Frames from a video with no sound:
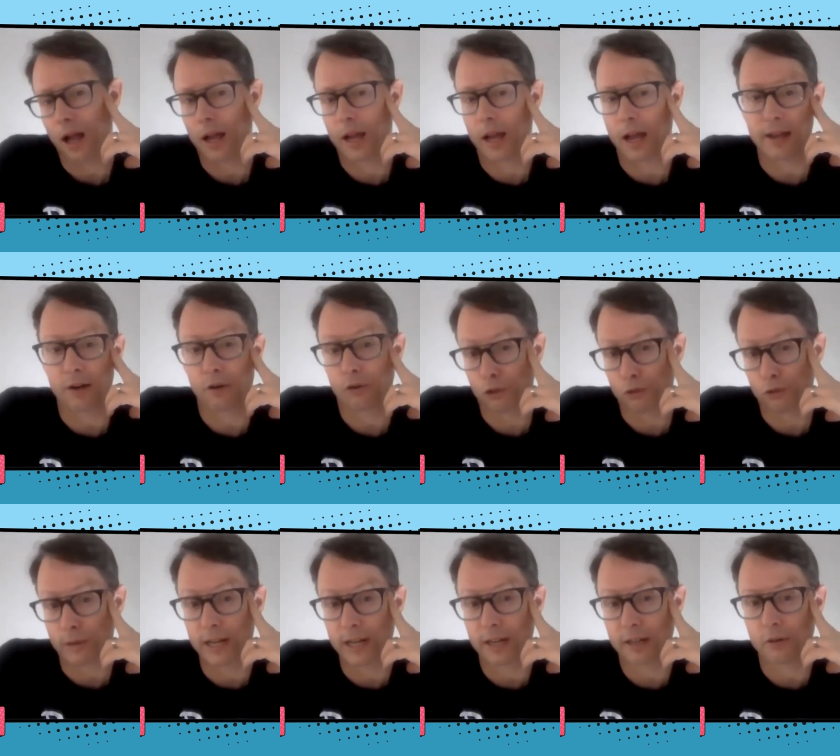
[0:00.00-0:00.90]
i, I
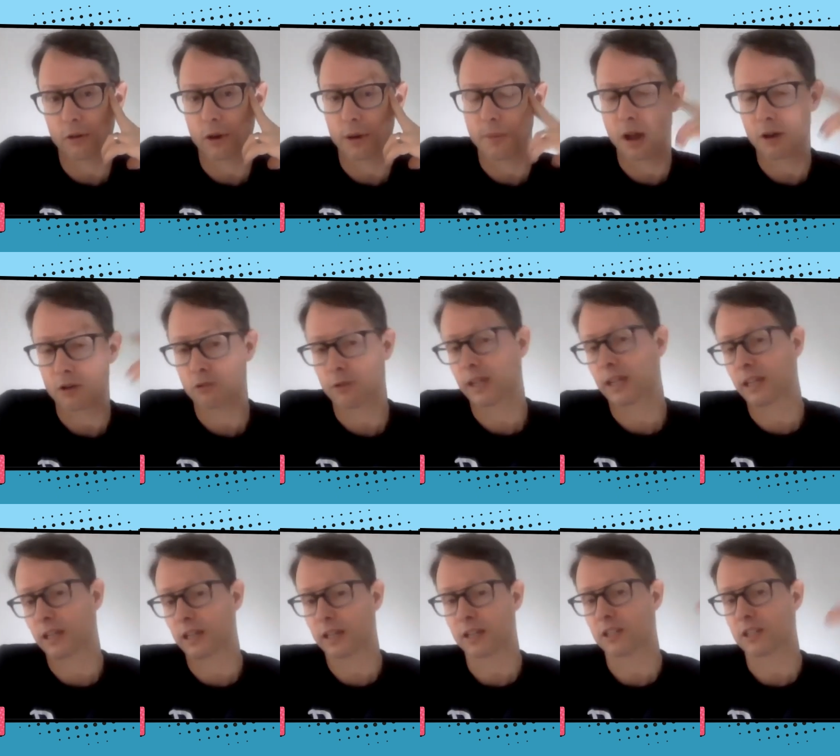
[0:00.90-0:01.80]
don't drink or i'm not
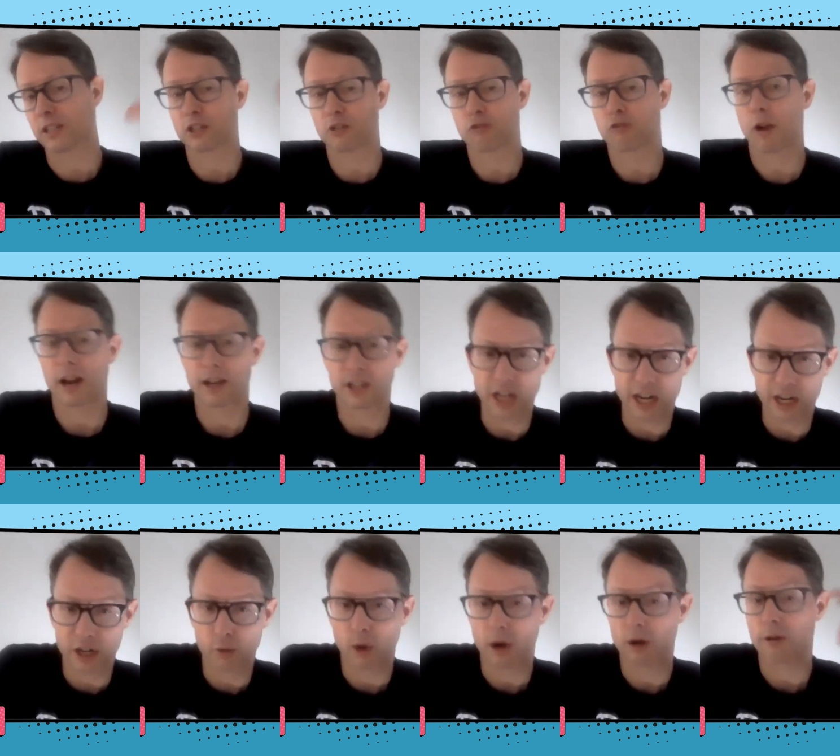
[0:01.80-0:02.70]
drinking because it's dry
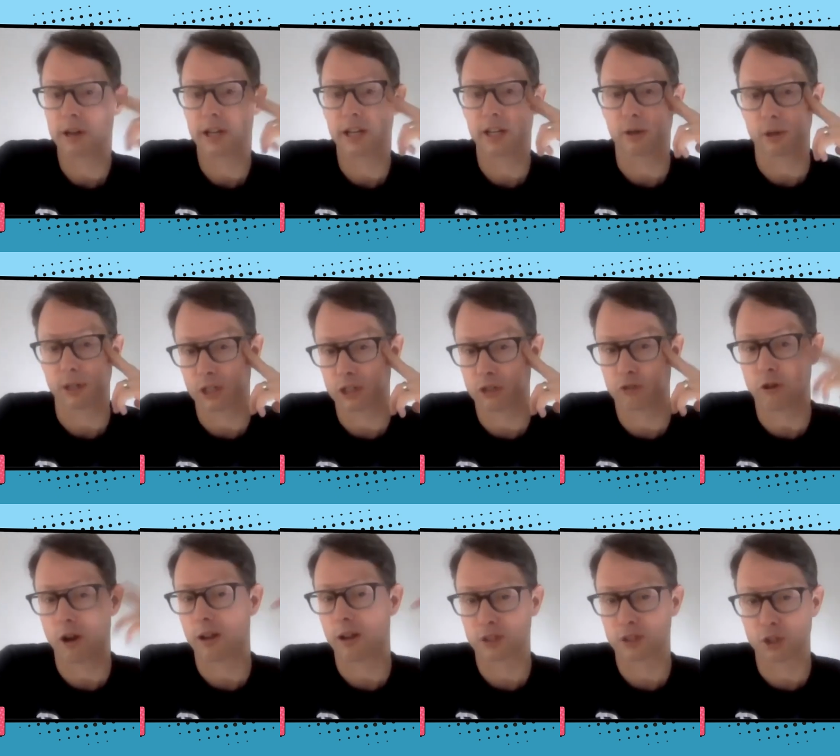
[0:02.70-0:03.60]
january or
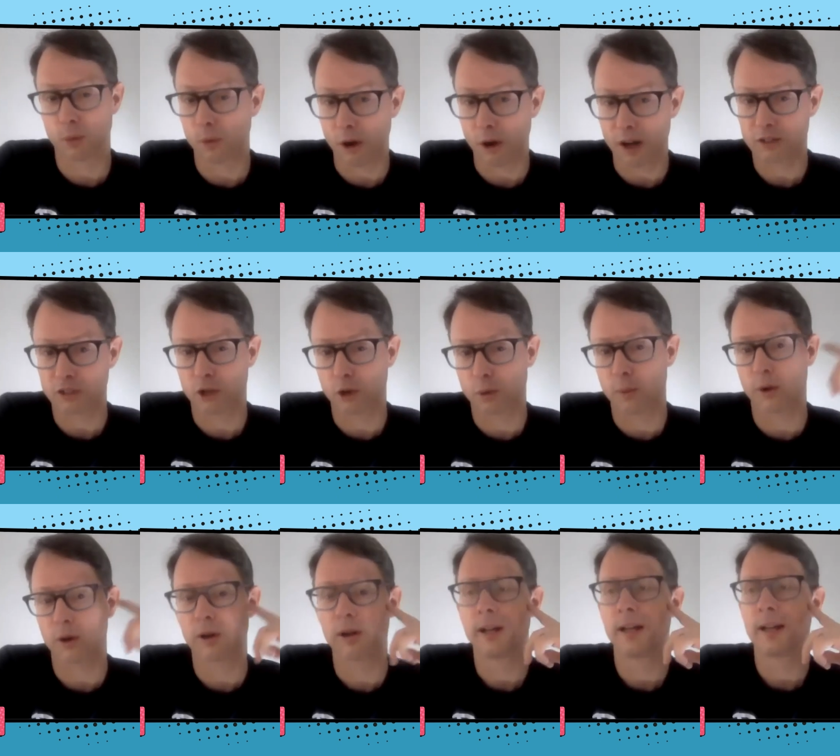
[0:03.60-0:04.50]
it's sober
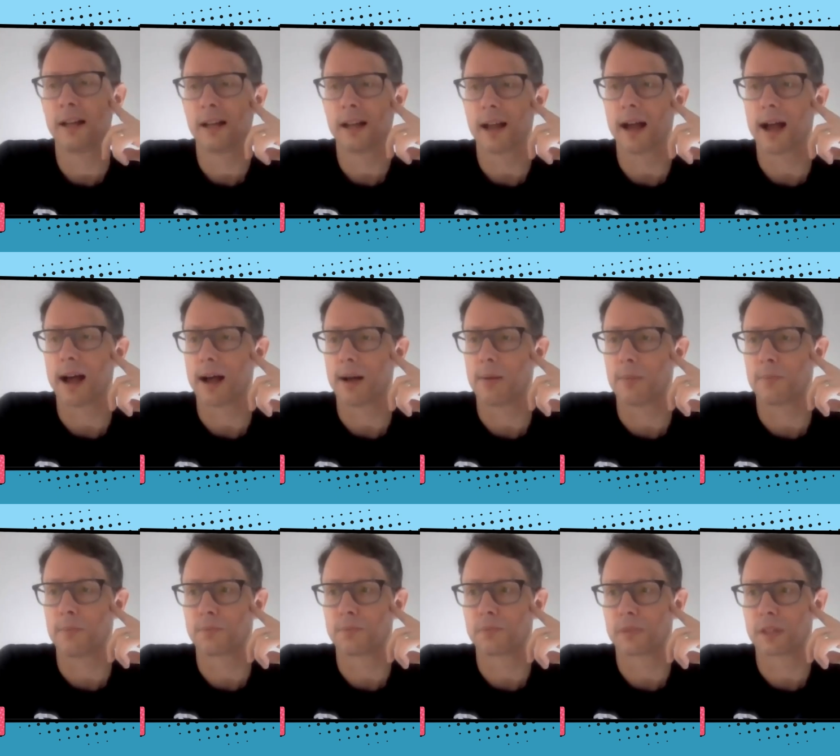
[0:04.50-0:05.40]
october
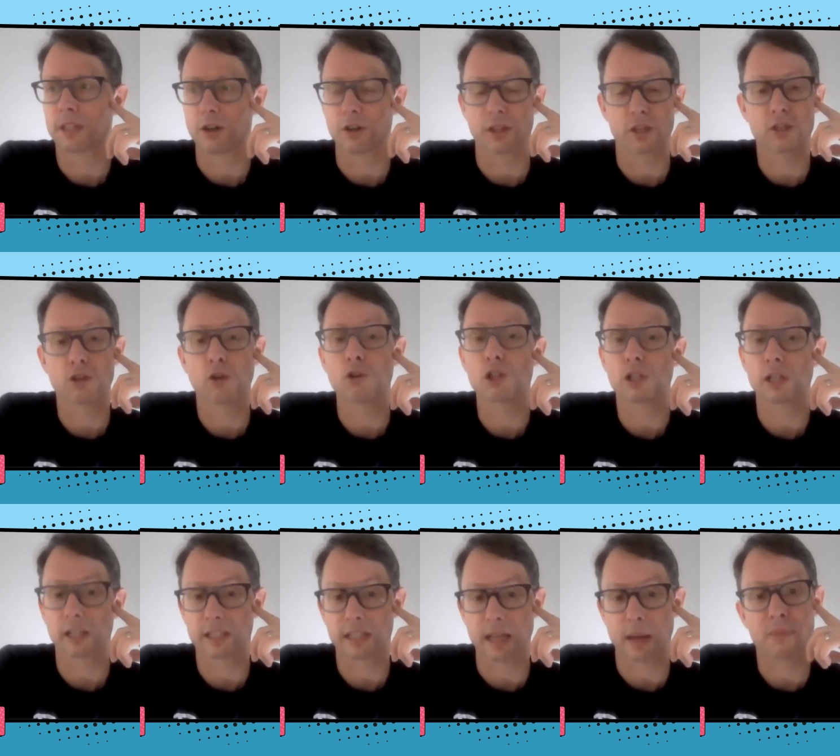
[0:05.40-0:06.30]
um, you know the
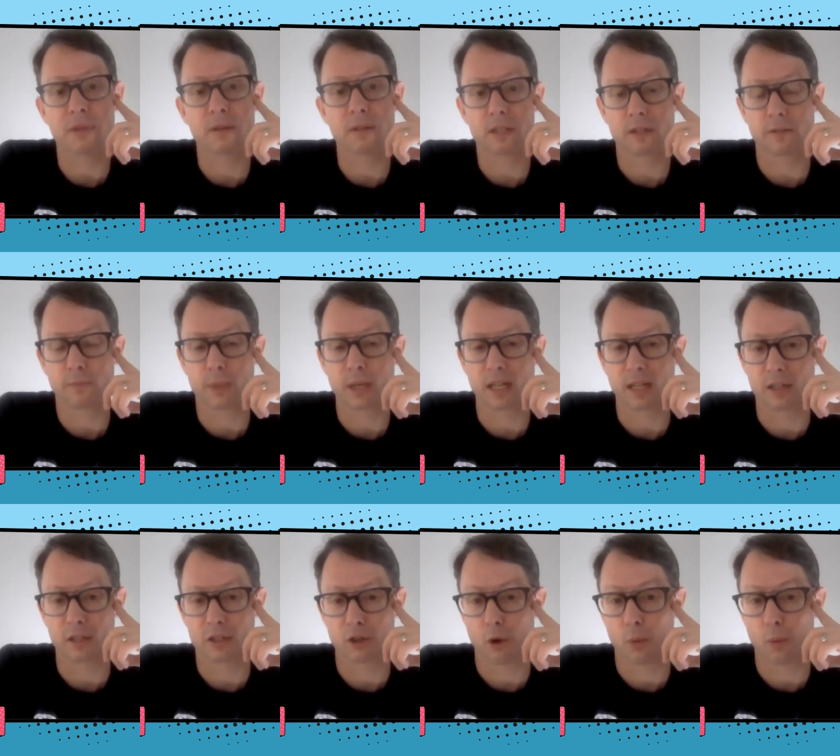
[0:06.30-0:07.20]
social acceptance of
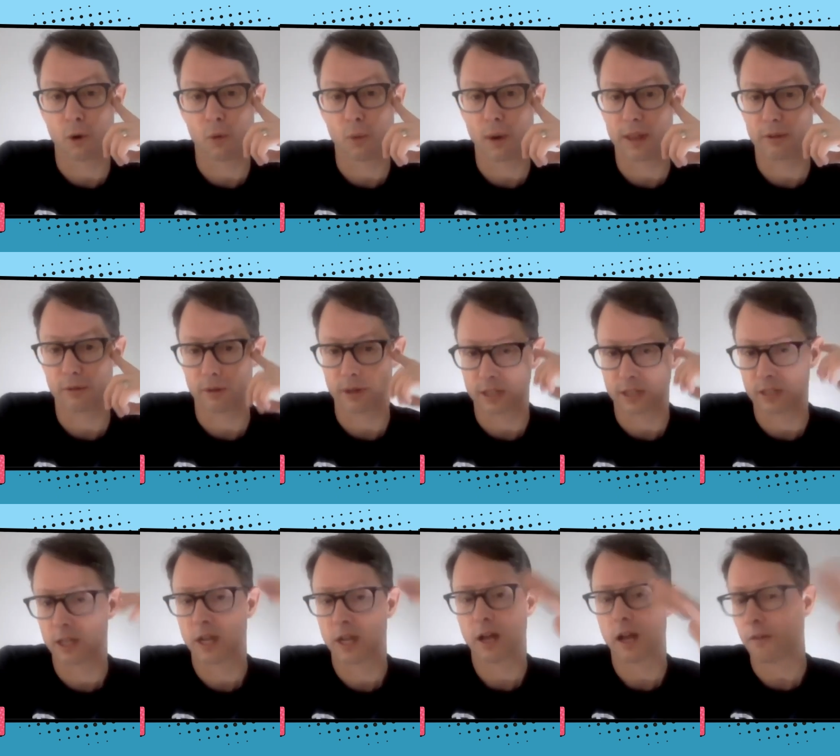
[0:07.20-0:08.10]
being sober whether
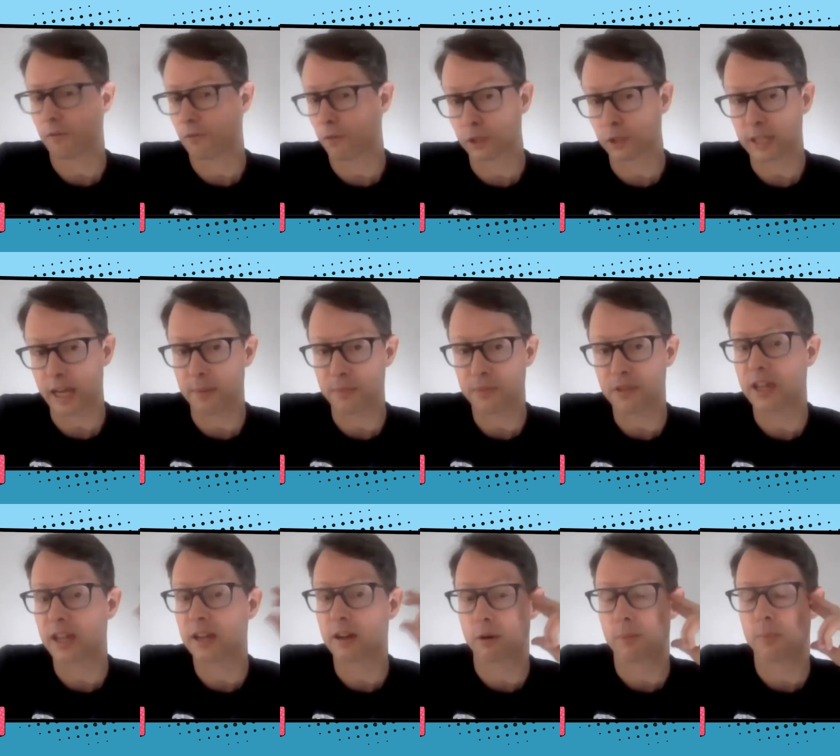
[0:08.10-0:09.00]
it's a
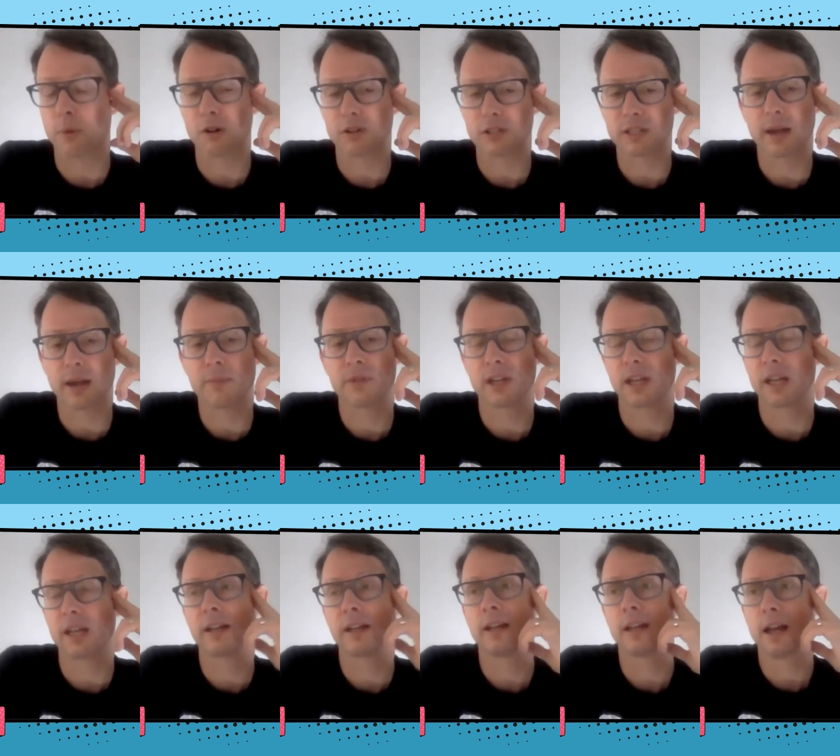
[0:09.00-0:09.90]
full-time thing or a part-time
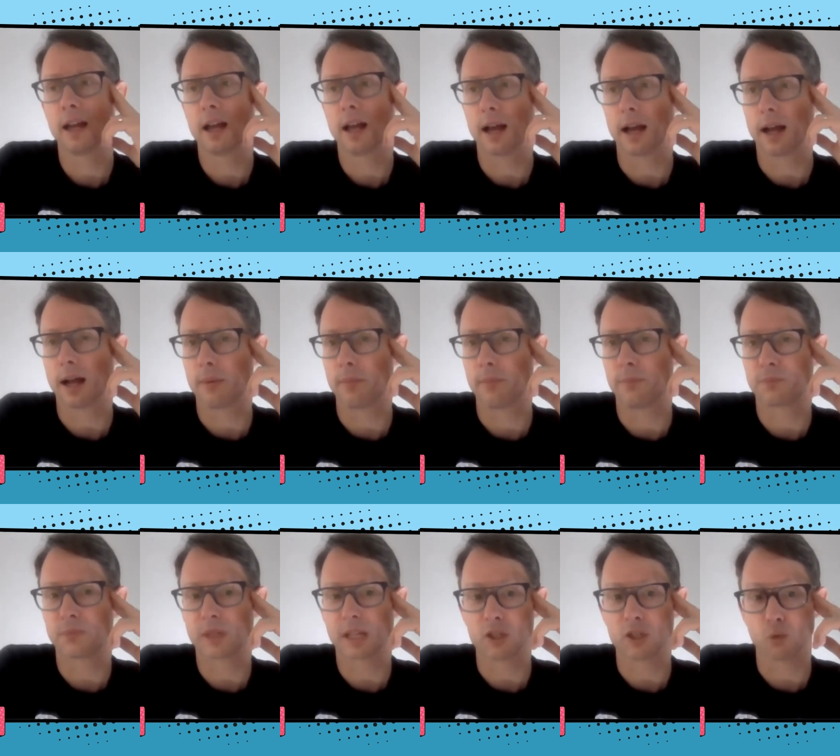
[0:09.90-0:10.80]
thing
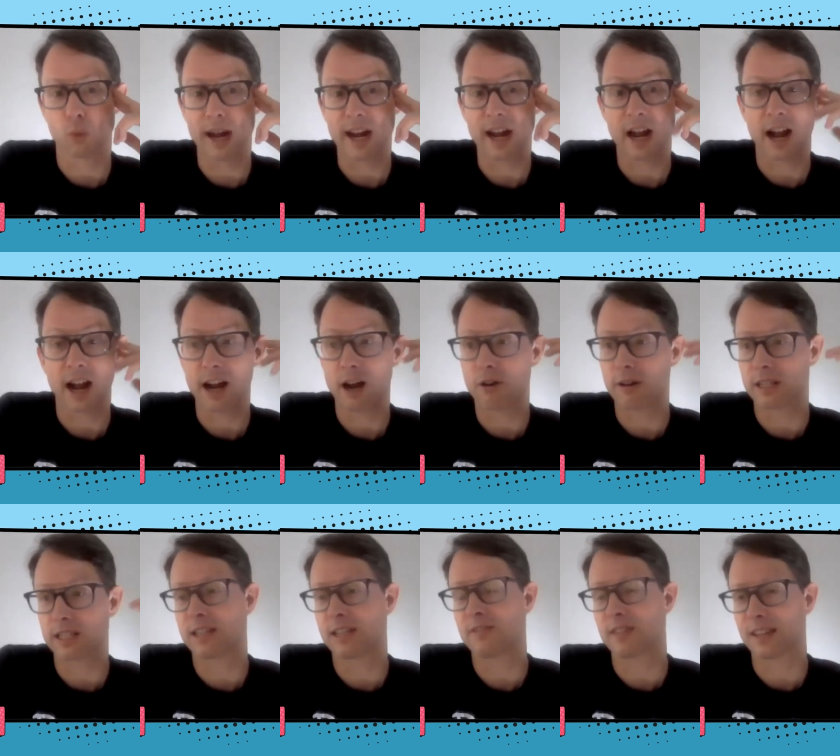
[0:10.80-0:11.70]
um, is way
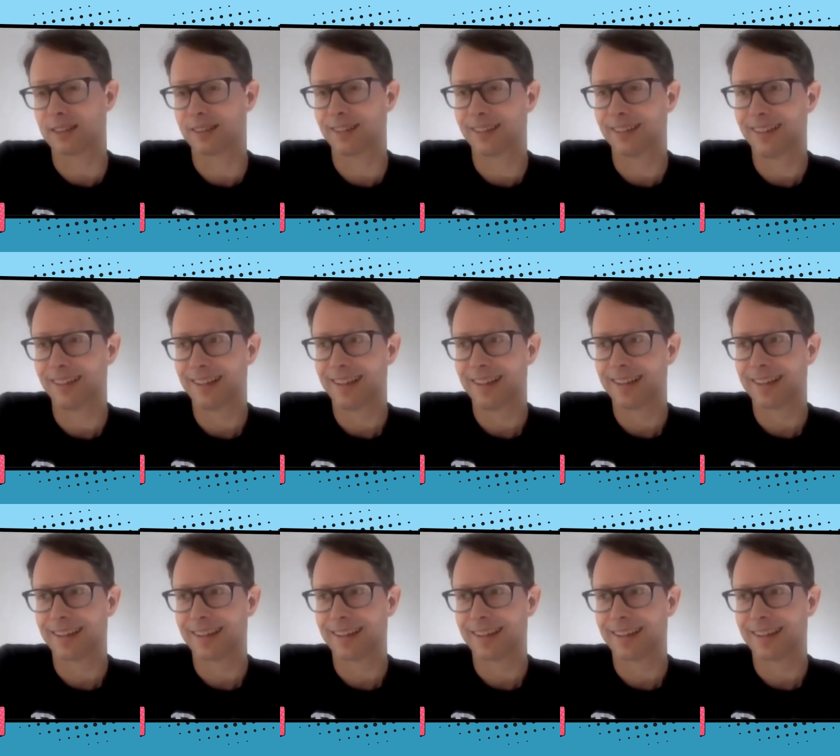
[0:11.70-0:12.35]
higher it's even